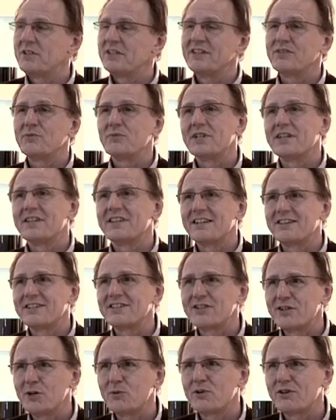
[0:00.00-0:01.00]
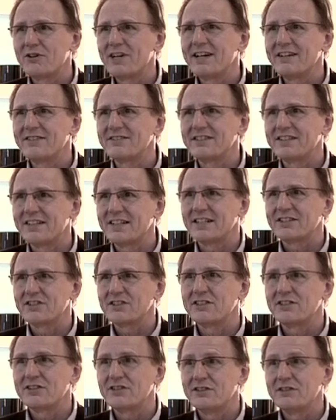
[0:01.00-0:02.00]
believe me, there are some around that
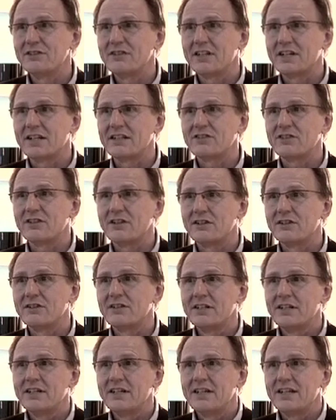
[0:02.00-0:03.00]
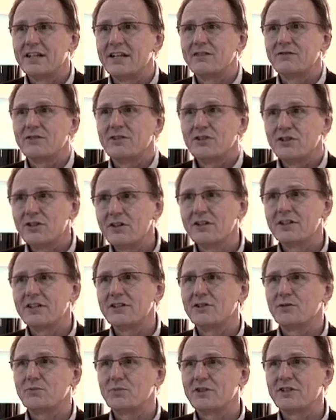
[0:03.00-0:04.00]
actually do that. So if you're not
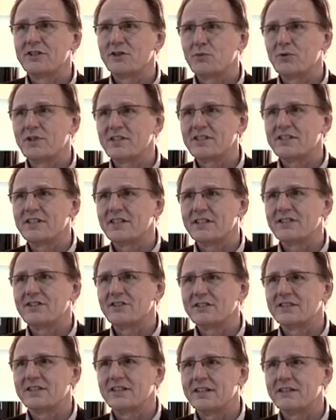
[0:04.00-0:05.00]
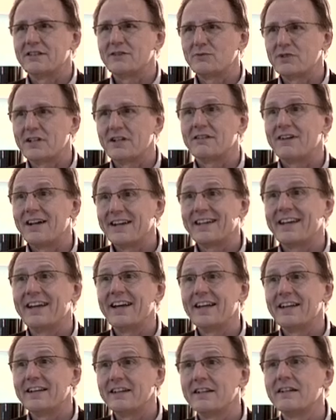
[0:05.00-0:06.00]
good at putting the presentations together themselves,
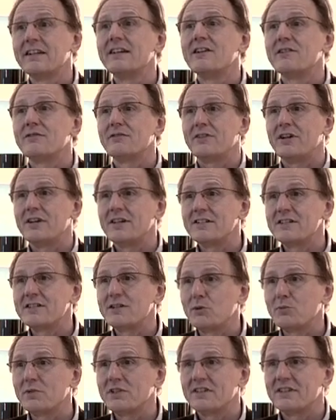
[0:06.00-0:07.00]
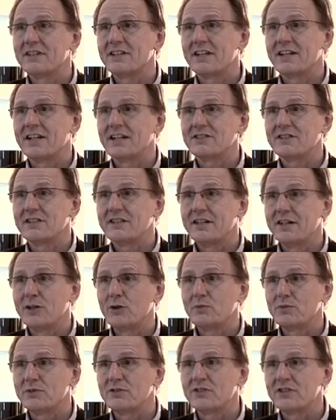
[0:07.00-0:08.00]
again, find somebody that can actually
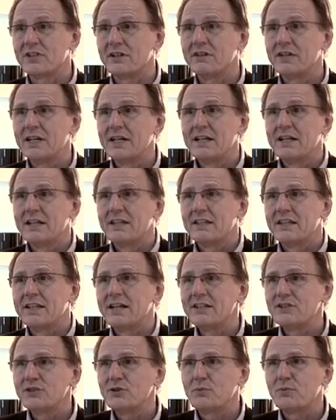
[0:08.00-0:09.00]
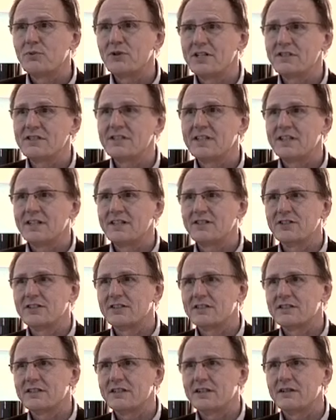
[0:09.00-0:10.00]
help you. So the actual presentation
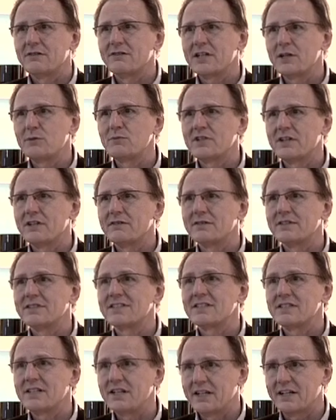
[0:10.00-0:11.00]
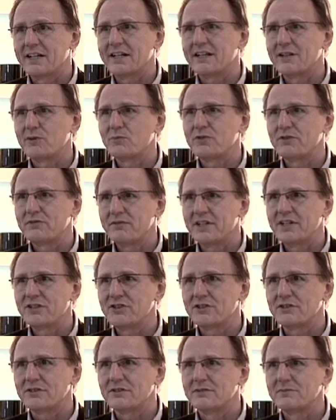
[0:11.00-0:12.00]
itself comes over slick and
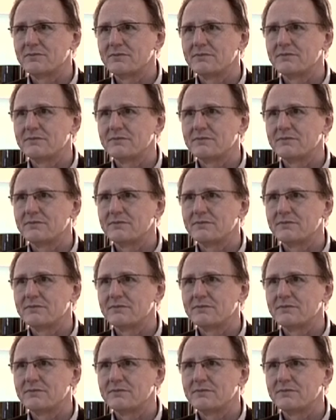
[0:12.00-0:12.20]
professional,